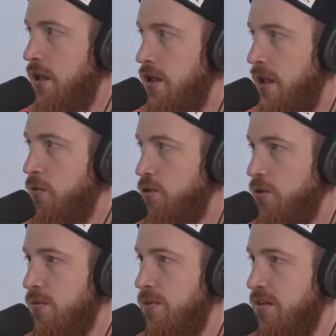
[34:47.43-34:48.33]
Yeah, we showed
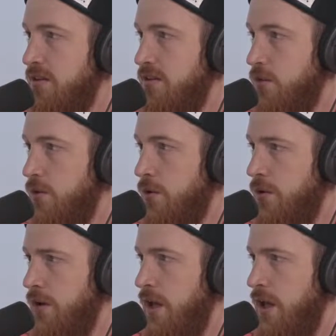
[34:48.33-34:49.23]
them to the
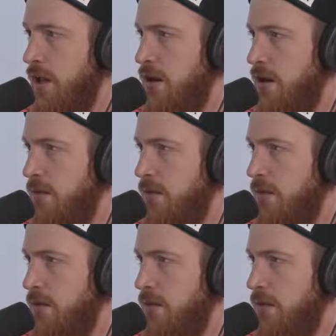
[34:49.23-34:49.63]
Discord and